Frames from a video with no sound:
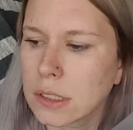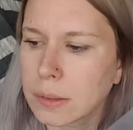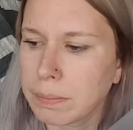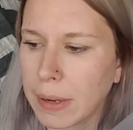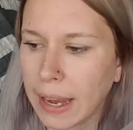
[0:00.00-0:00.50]

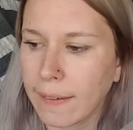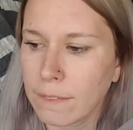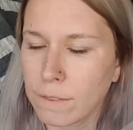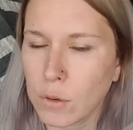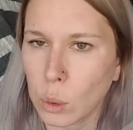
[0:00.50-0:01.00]
May
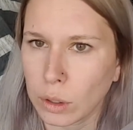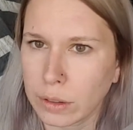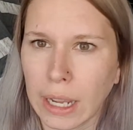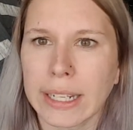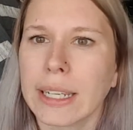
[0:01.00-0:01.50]
4th.
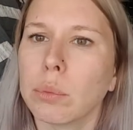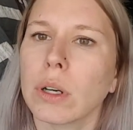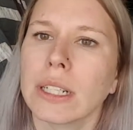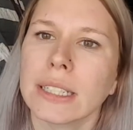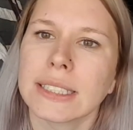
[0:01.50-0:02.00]
I keep
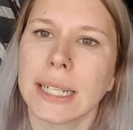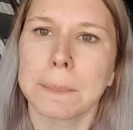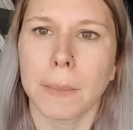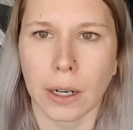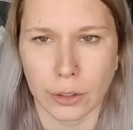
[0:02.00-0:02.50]
wanting to say
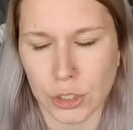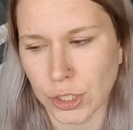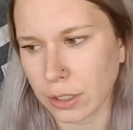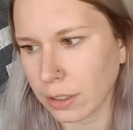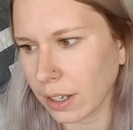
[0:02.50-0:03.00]

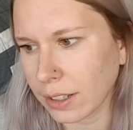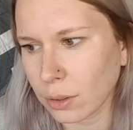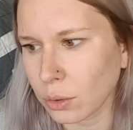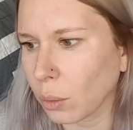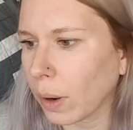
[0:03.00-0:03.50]
March. I
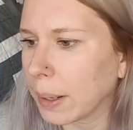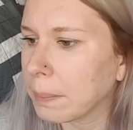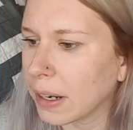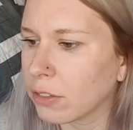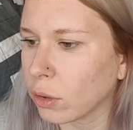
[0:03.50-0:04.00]
don't know why.
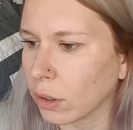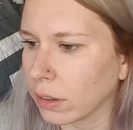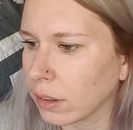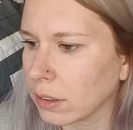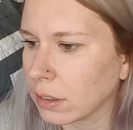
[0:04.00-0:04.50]
May 4th.
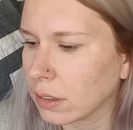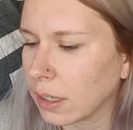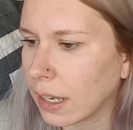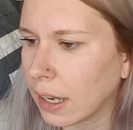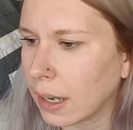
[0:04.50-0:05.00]

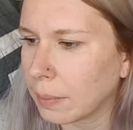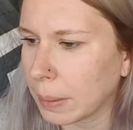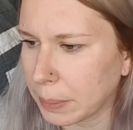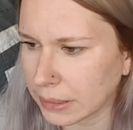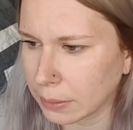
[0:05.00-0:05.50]
I
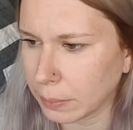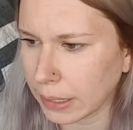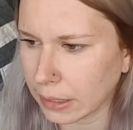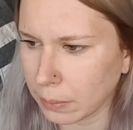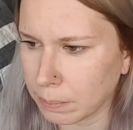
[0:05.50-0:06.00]
picked it
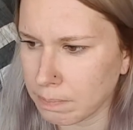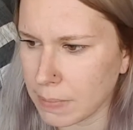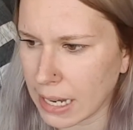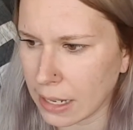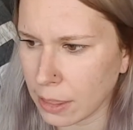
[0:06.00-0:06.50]
back up
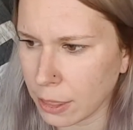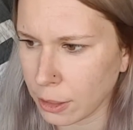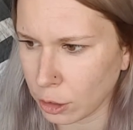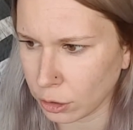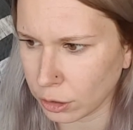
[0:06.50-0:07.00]
May
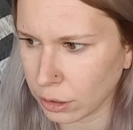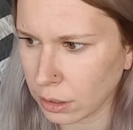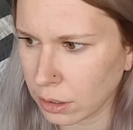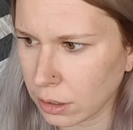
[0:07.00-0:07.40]
3rd.